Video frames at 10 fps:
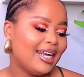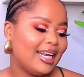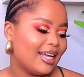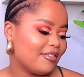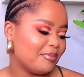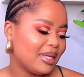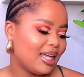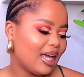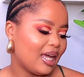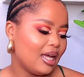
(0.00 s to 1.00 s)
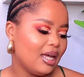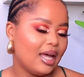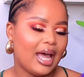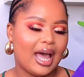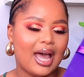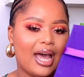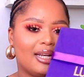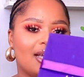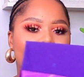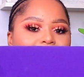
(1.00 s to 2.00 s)
LuvMe hair
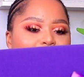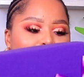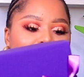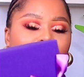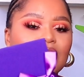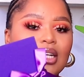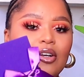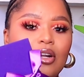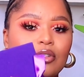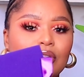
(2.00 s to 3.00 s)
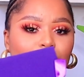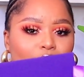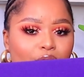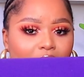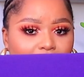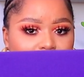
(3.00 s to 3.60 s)
and the packaging looks really